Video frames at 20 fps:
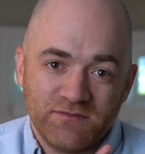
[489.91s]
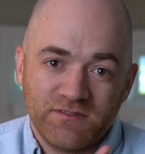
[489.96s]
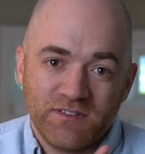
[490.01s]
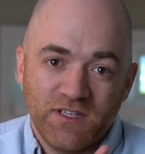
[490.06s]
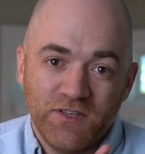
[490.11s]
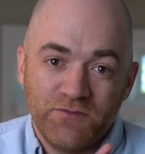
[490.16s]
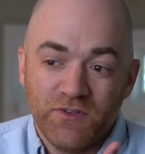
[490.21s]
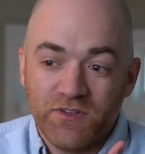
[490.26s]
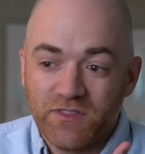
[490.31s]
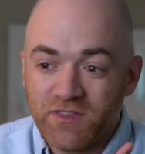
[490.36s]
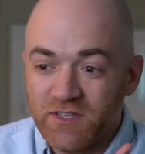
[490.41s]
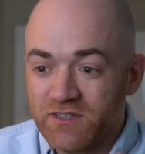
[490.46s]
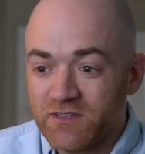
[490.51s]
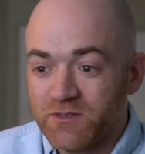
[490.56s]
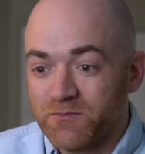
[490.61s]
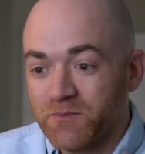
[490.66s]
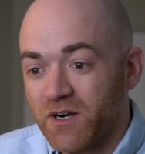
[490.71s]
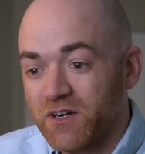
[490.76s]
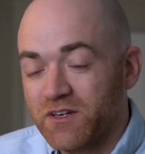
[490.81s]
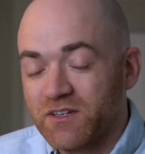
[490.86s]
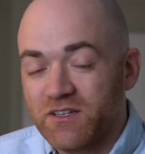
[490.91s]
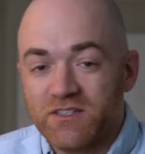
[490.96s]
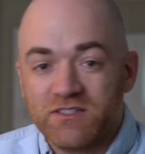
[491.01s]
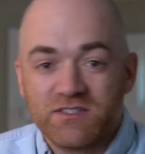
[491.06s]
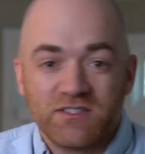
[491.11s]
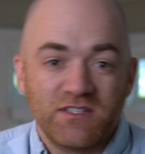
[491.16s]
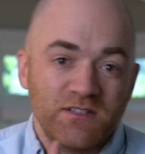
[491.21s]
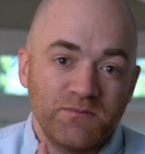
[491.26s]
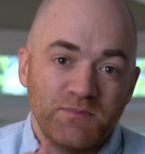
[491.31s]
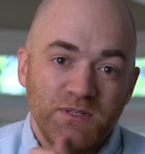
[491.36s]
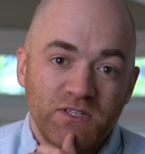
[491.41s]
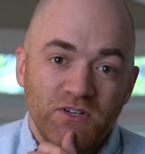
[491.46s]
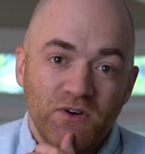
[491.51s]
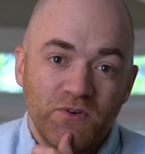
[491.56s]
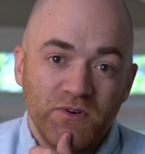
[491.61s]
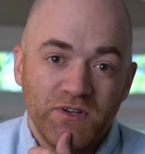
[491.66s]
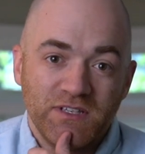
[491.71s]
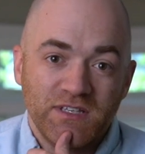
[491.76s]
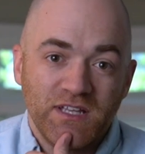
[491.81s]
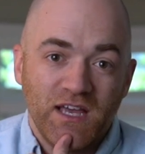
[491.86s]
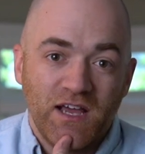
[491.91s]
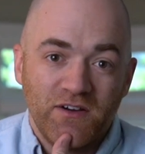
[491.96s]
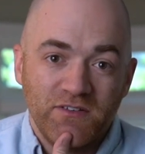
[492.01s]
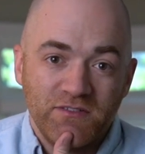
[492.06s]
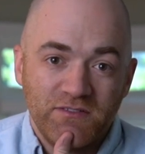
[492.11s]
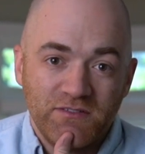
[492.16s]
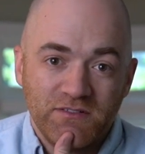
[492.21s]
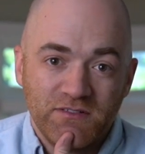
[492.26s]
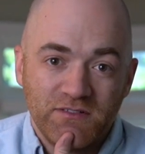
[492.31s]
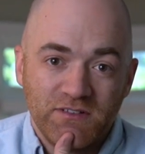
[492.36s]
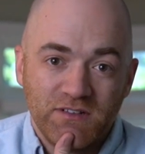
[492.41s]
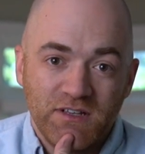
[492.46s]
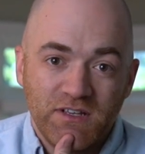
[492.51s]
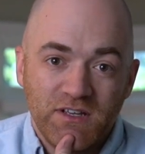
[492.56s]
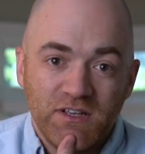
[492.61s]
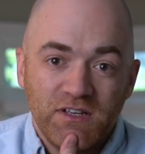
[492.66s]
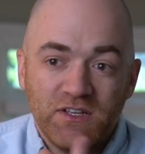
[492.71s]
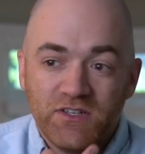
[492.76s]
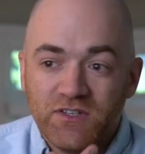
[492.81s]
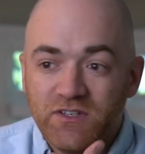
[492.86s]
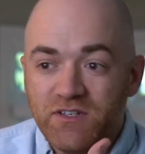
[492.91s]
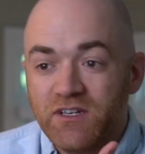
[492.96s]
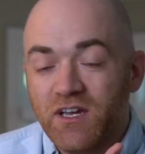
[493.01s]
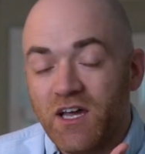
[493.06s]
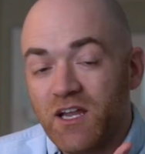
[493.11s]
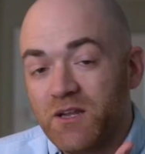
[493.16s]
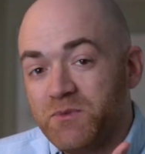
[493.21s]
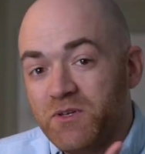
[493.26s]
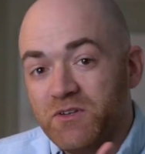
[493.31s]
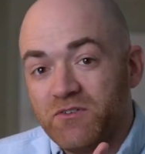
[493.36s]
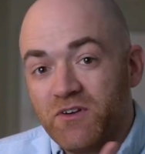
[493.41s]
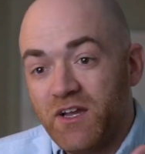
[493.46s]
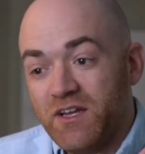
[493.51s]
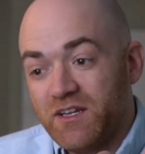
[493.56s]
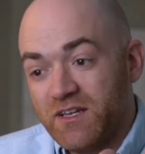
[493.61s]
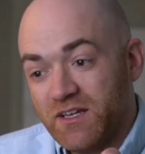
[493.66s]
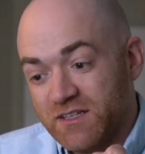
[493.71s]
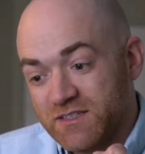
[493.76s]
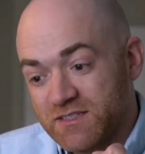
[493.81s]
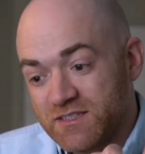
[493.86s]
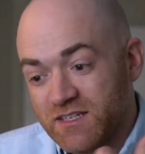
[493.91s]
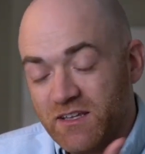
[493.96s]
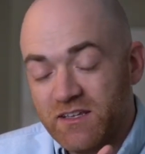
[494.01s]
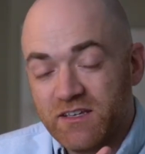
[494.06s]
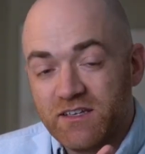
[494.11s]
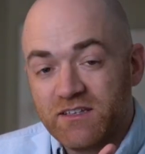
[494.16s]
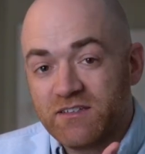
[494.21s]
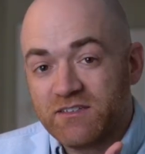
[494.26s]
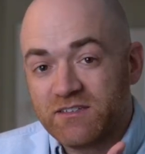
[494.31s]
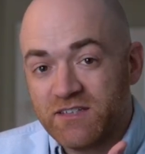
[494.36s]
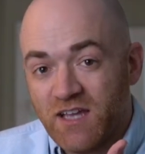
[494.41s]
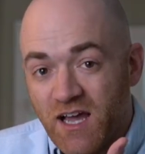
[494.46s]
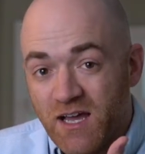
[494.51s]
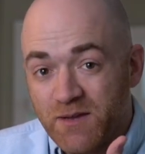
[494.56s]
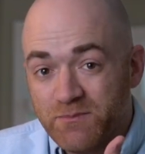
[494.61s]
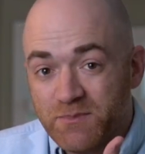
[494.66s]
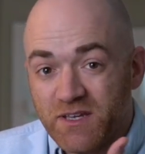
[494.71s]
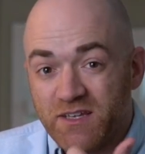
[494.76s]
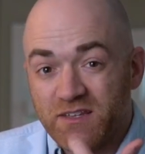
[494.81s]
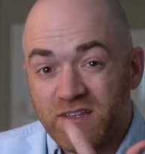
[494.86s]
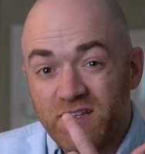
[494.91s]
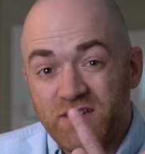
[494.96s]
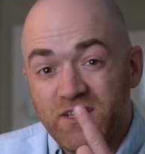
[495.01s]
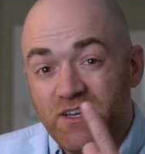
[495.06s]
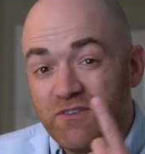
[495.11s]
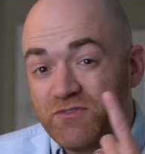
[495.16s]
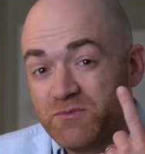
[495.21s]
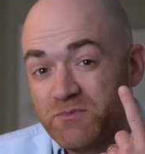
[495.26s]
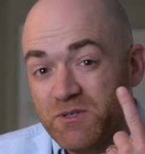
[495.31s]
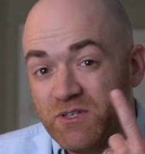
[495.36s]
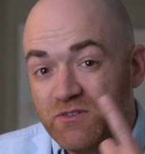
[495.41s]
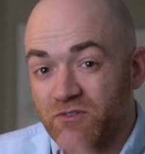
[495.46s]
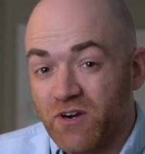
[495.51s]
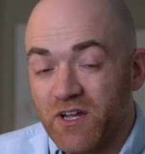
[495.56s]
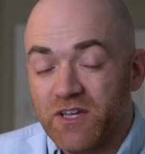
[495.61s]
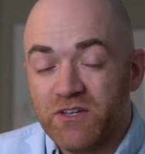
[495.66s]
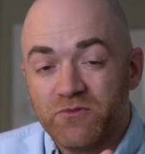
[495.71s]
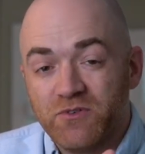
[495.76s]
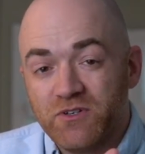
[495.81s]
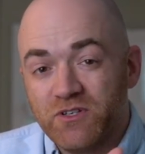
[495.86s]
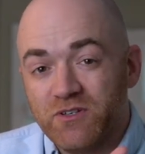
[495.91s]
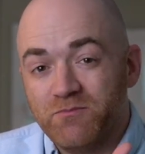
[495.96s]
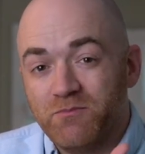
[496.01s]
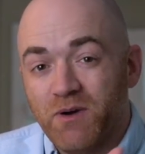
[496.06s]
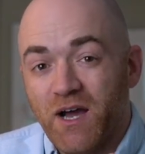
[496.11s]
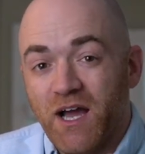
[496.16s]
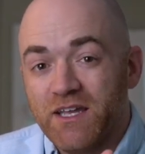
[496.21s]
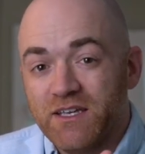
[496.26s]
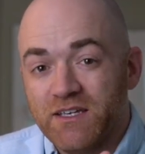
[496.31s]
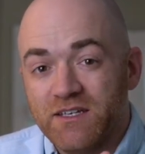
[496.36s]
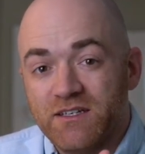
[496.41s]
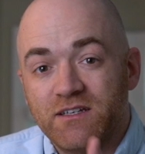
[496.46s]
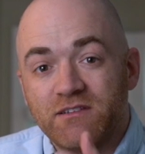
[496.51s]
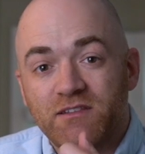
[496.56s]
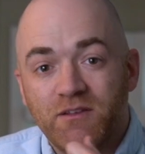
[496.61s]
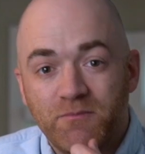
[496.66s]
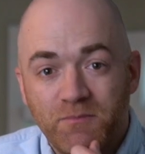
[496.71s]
if you think the market is going to be going down, you got to be right at selling at the top, and then you have to be right when you buy in at the